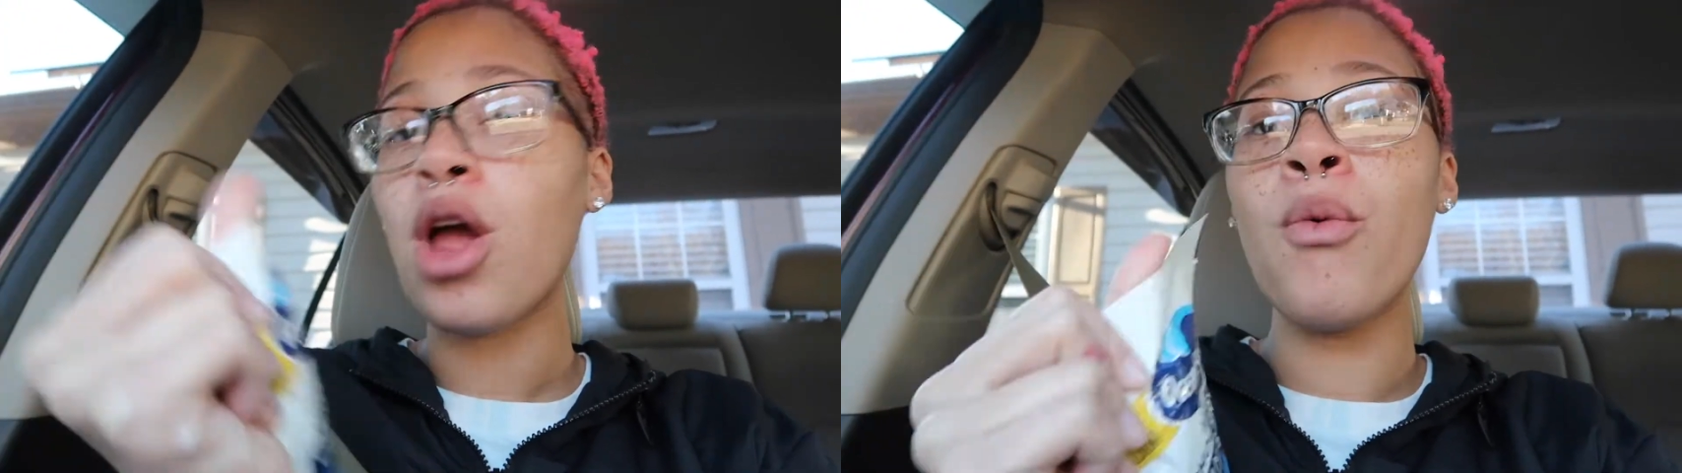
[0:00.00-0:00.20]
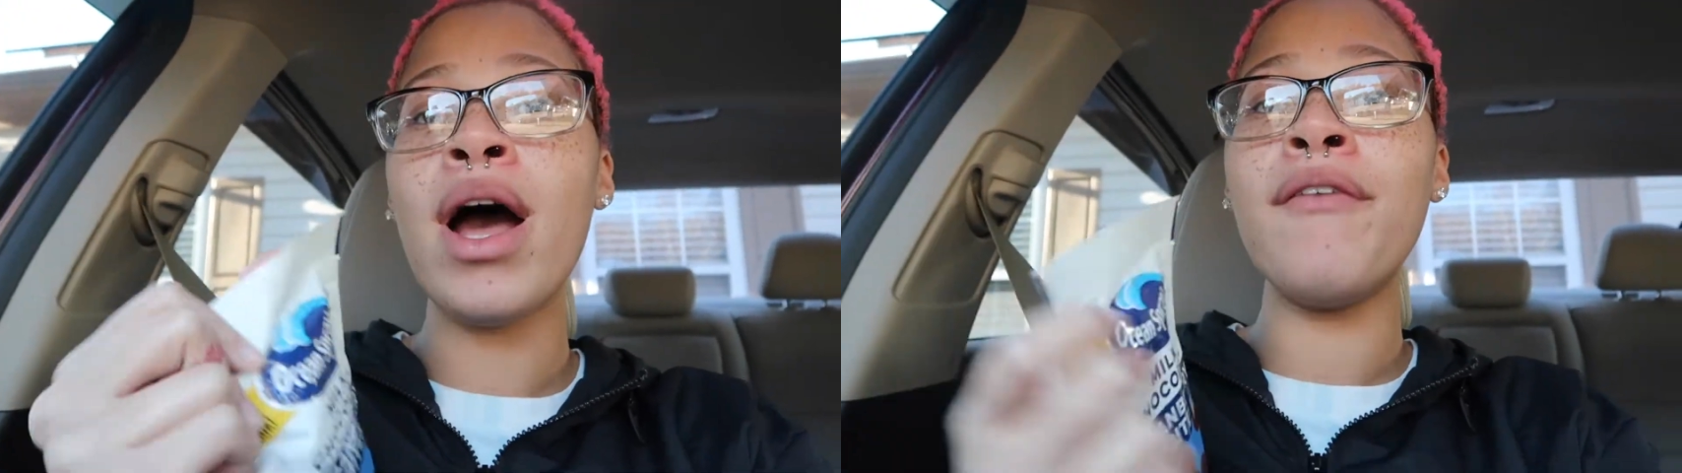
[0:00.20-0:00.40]

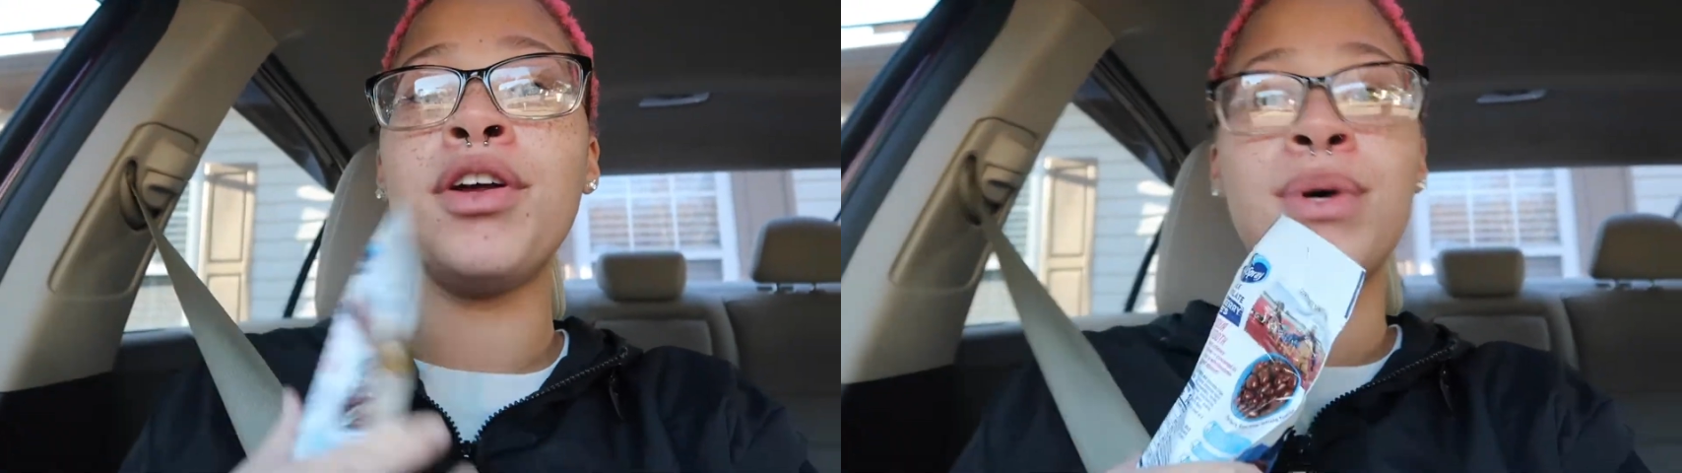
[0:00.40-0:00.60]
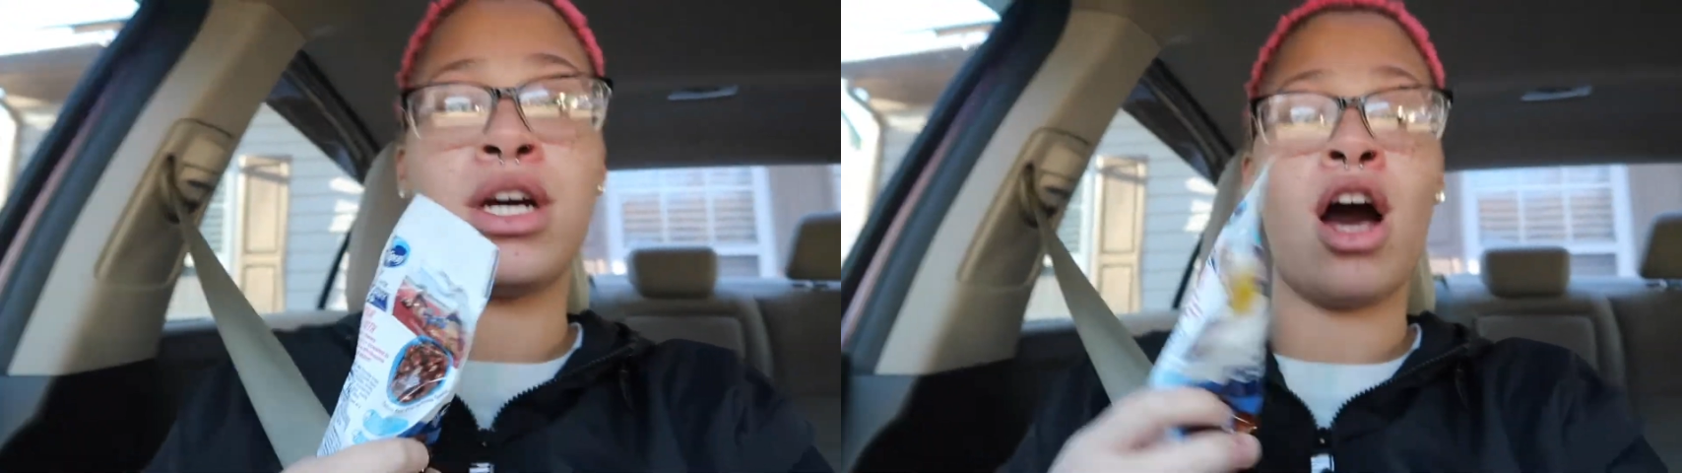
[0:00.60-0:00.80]
Whatever
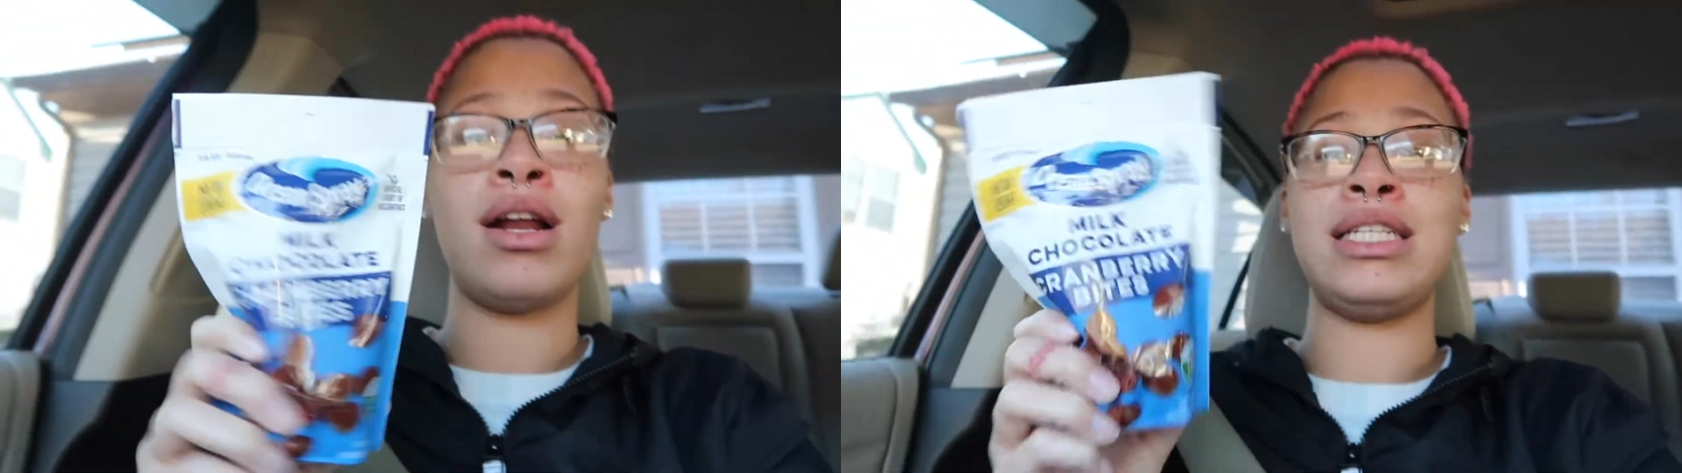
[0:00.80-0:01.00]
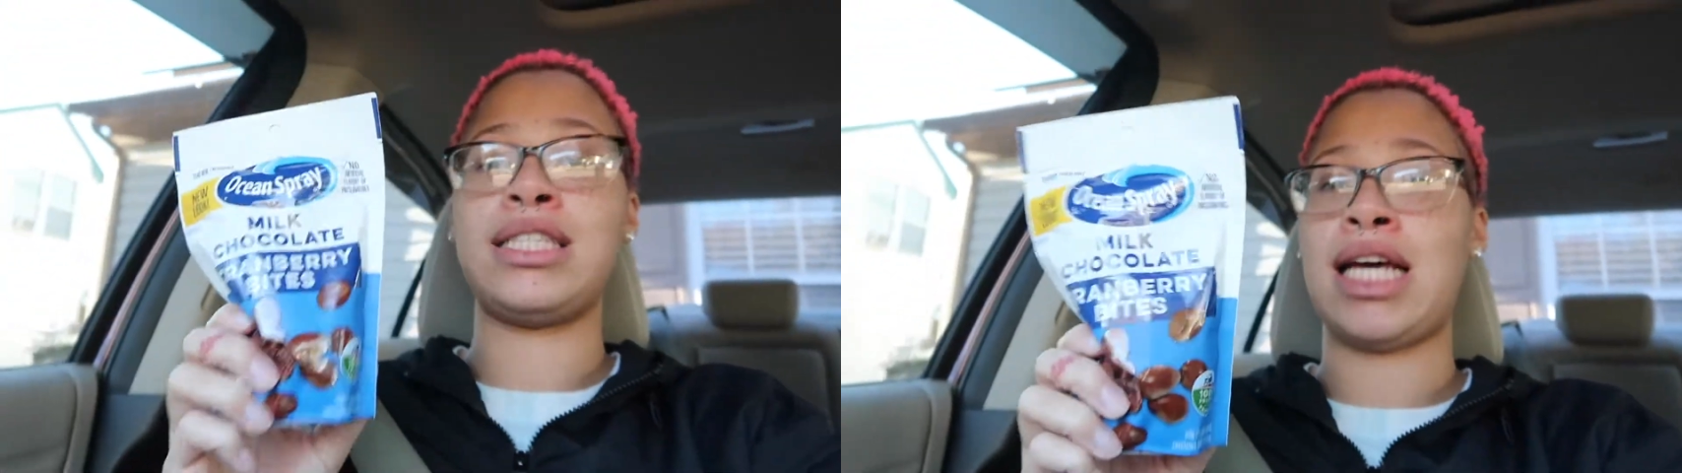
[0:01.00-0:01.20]
you want to
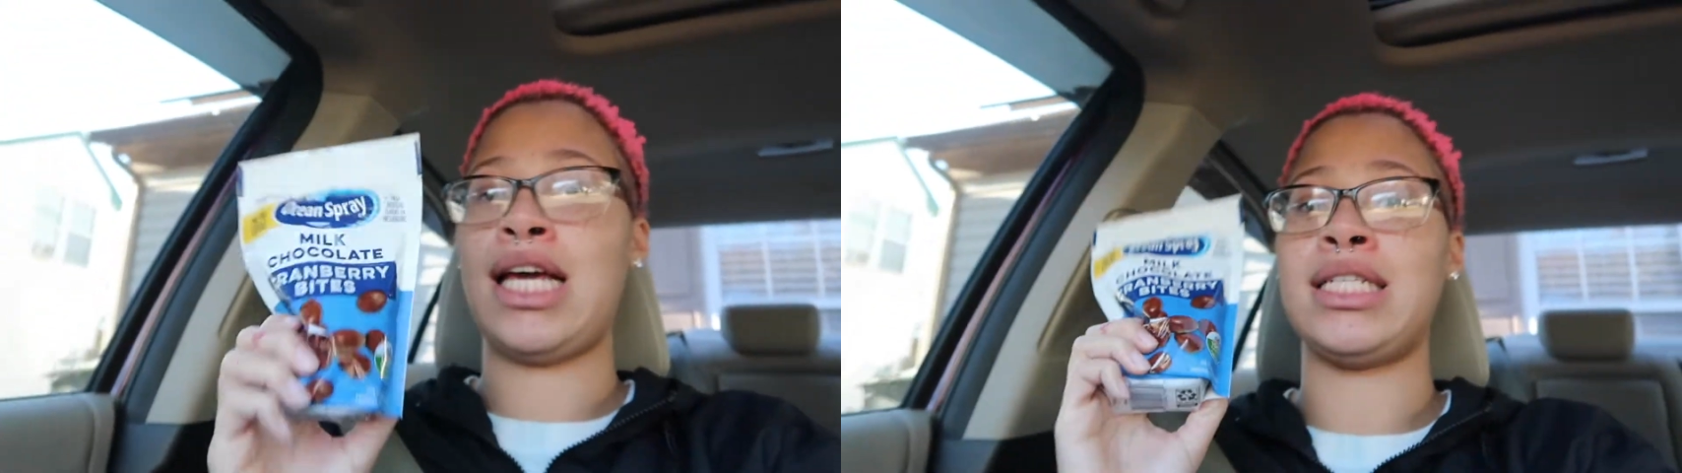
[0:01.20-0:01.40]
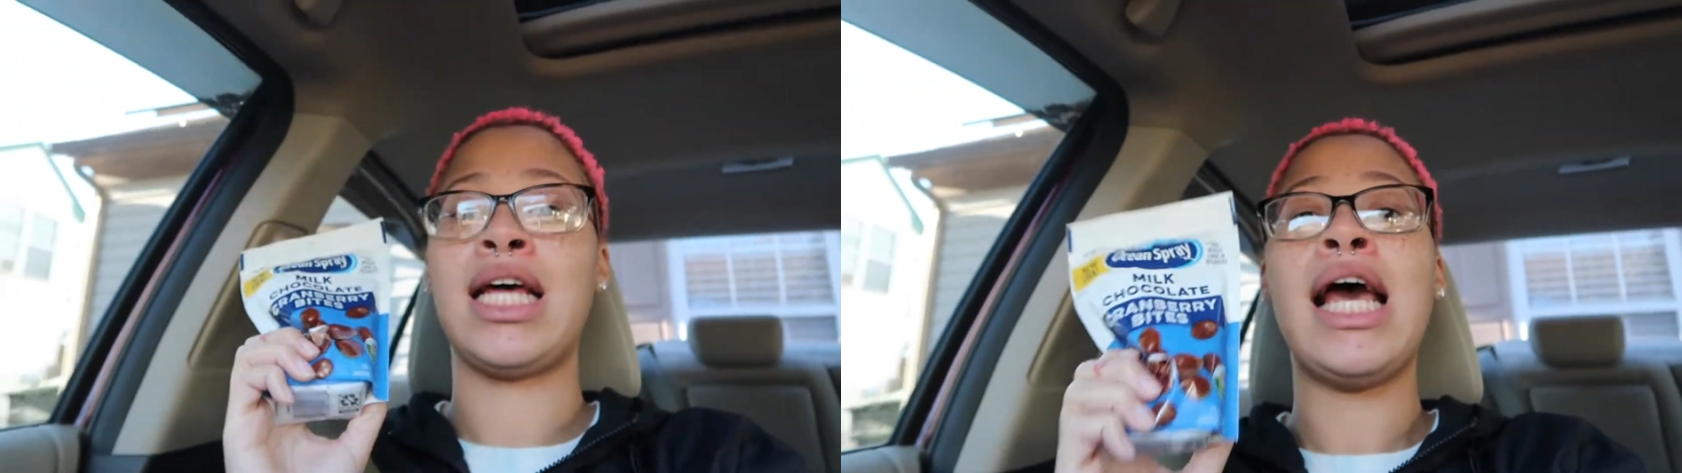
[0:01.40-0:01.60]
call these
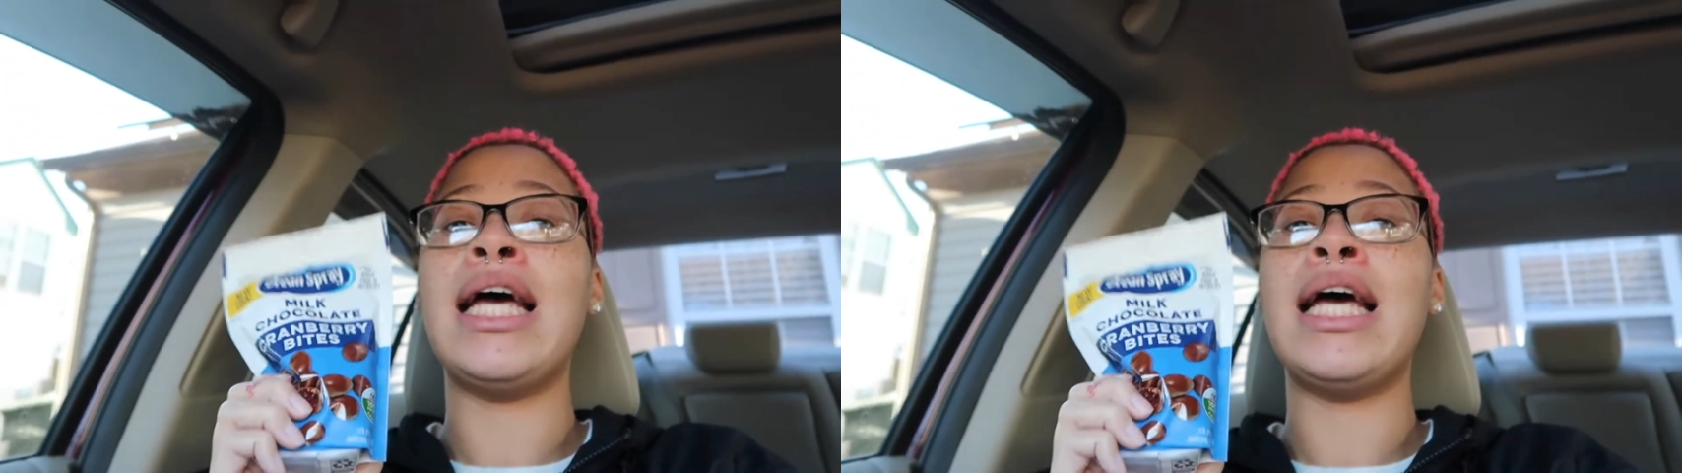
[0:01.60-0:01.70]
things.